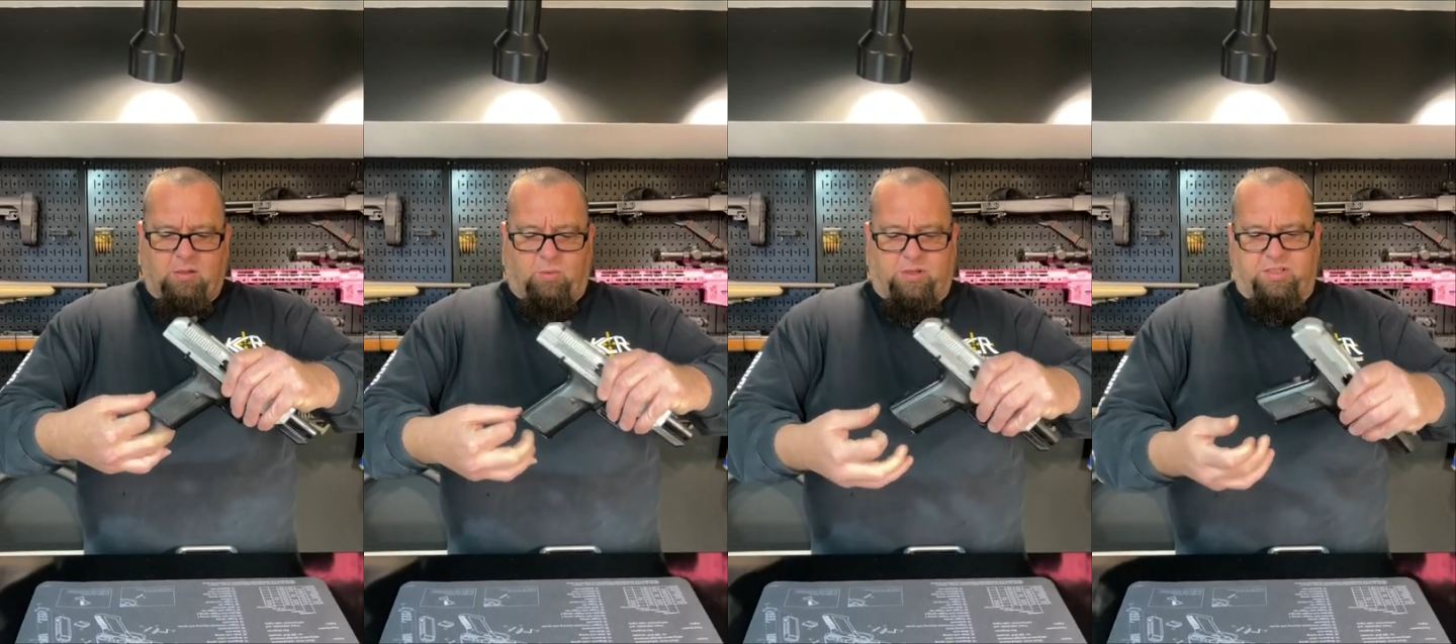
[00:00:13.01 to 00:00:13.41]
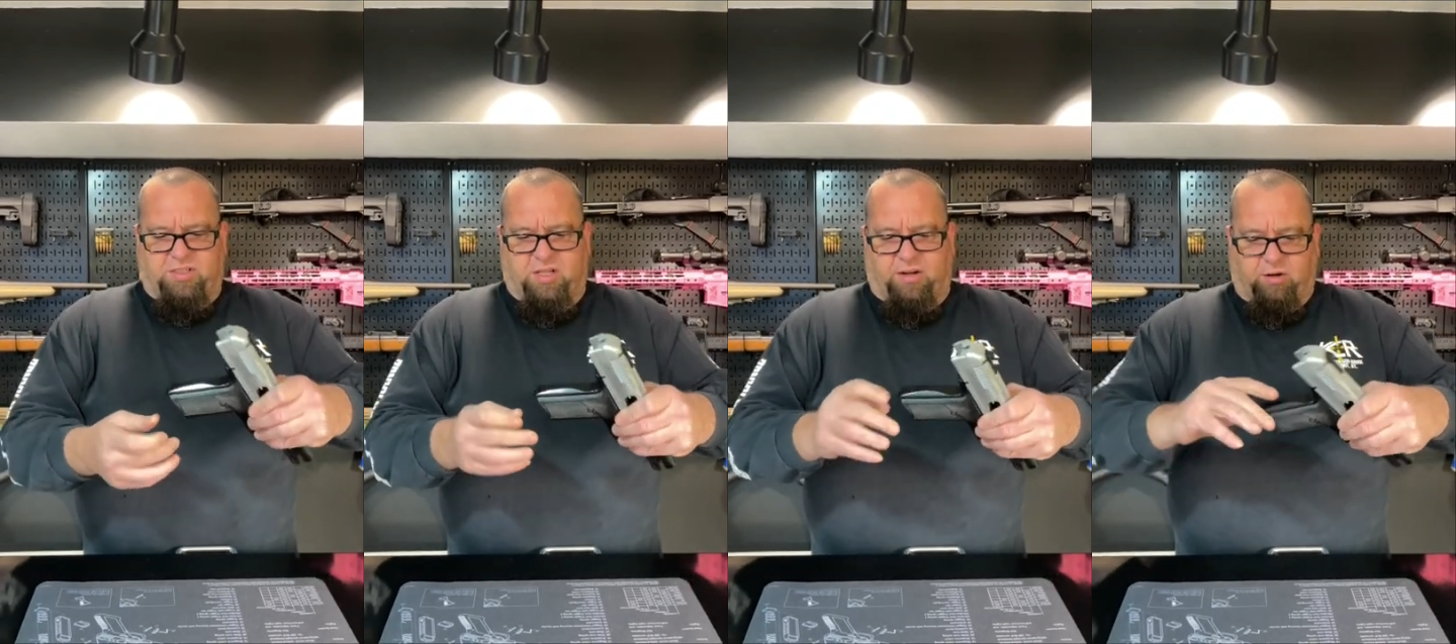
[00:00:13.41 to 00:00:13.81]
which
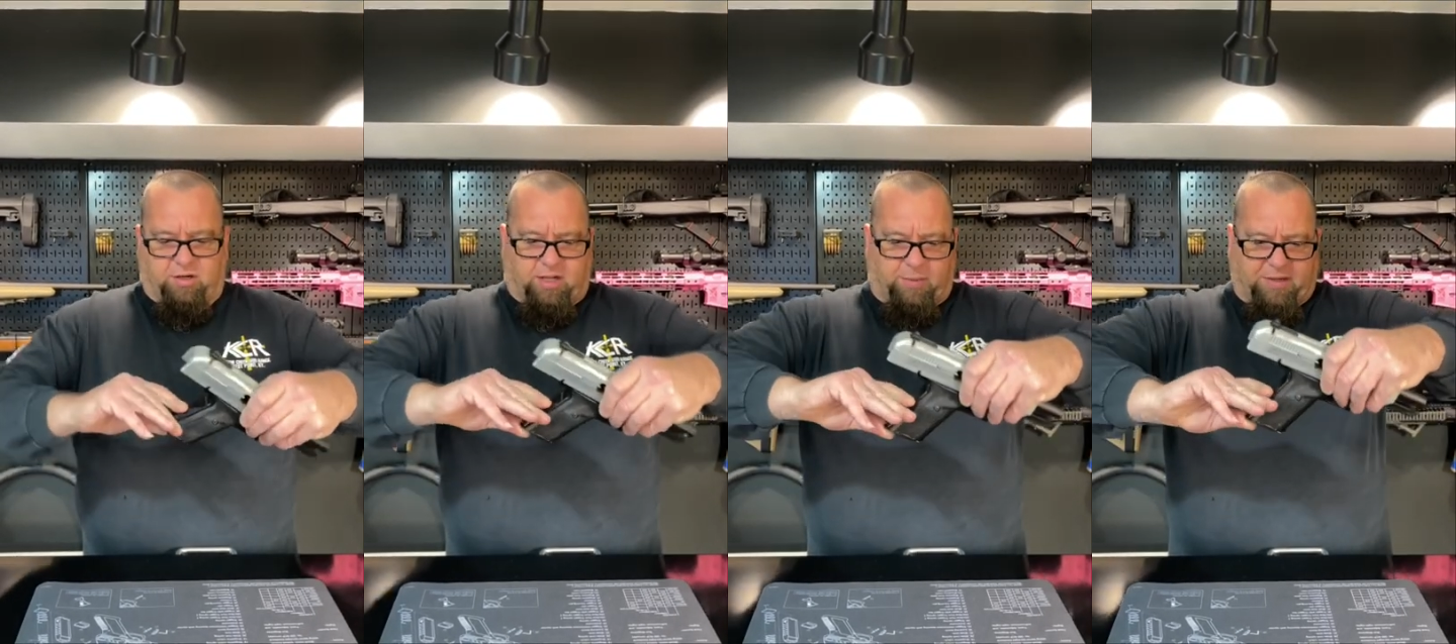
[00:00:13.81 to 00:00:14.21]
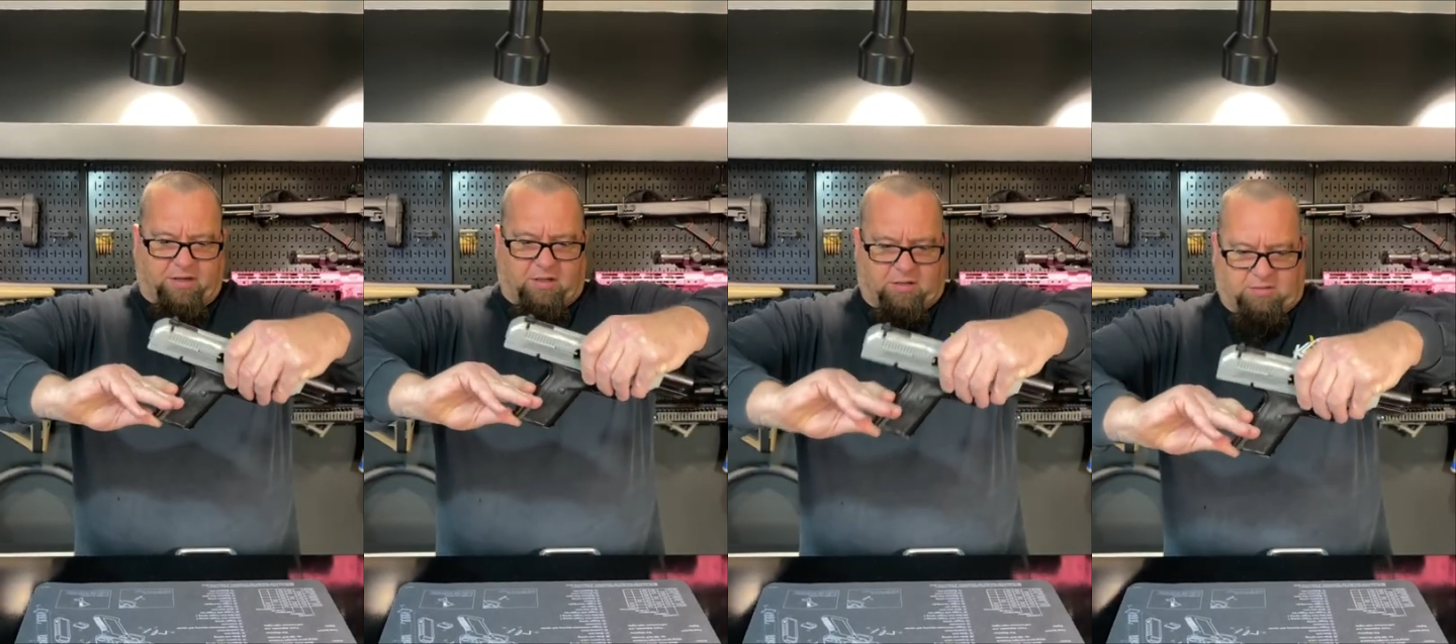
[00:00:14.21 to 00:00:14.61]
is not ergonomic
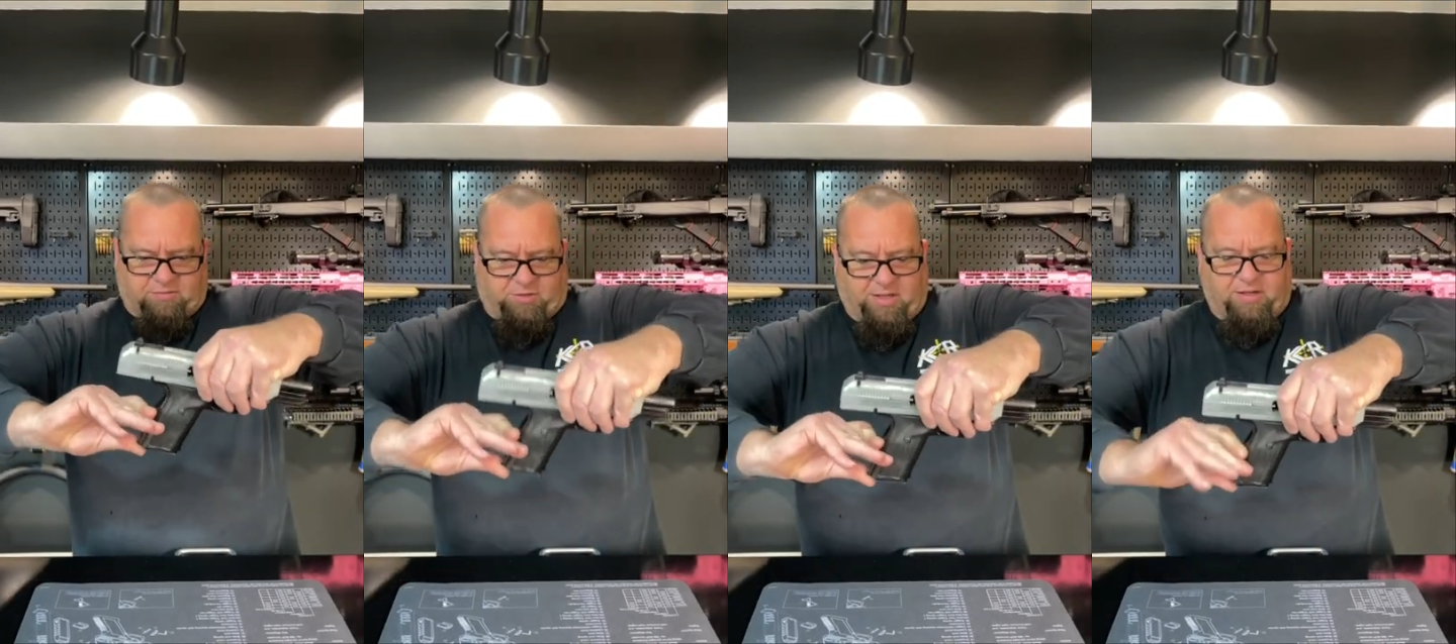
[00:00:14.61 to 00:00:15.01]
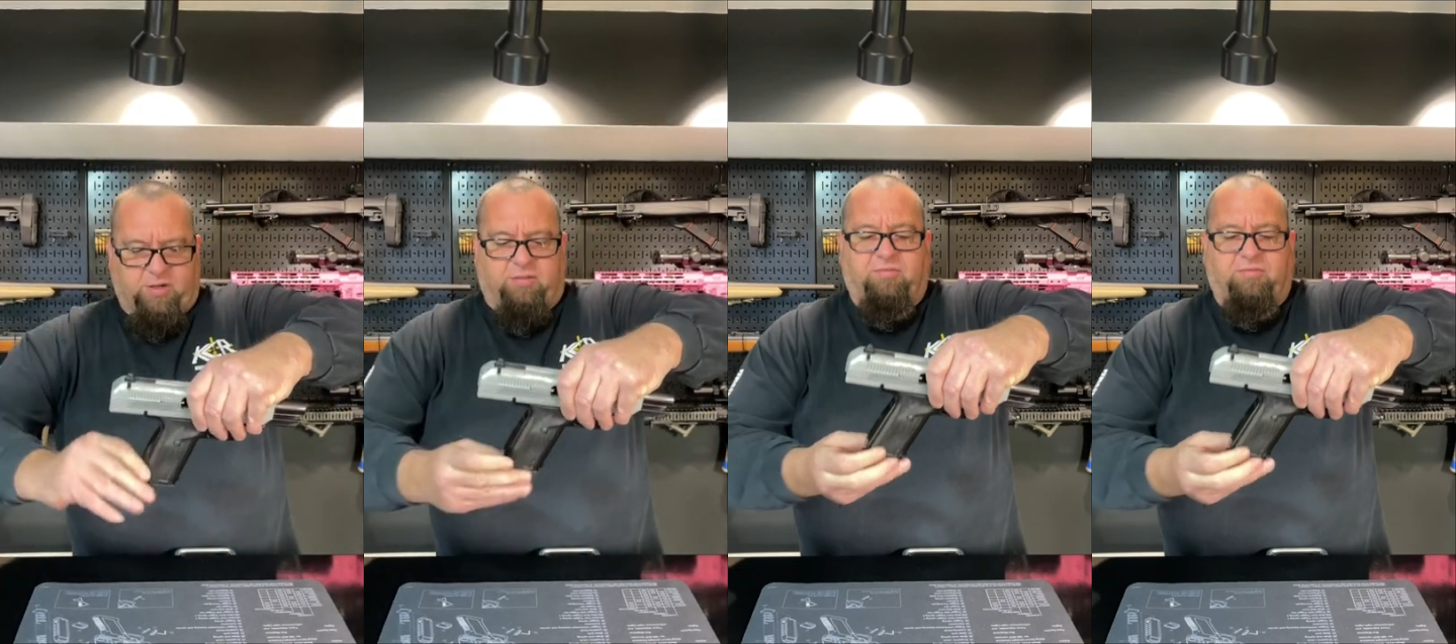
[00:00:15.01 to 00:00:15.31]
at all. If you had to do a